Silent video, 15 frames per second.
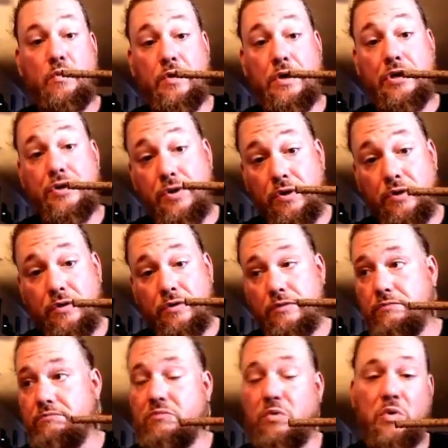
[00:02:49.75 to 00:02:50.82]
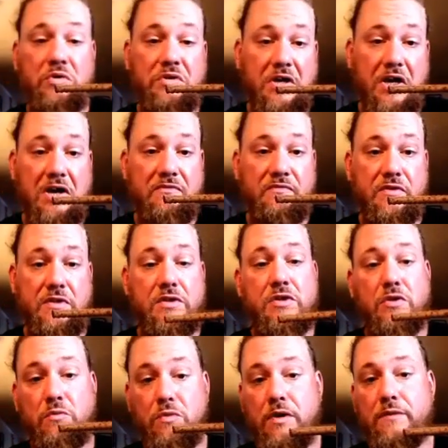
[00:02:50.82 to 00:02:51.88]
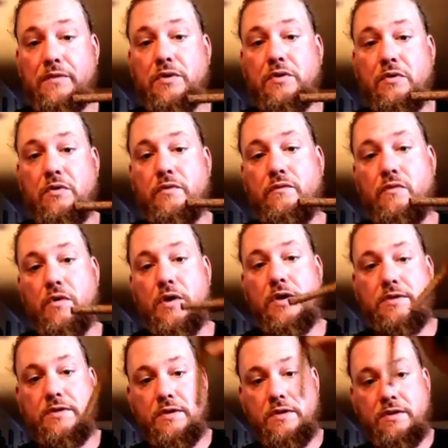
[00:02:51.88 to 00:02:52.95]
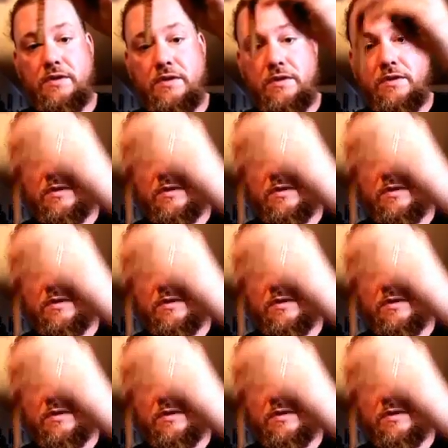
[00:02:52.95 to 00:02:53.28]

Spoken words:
When a turtle or a catfish or whatever you're going for hits it,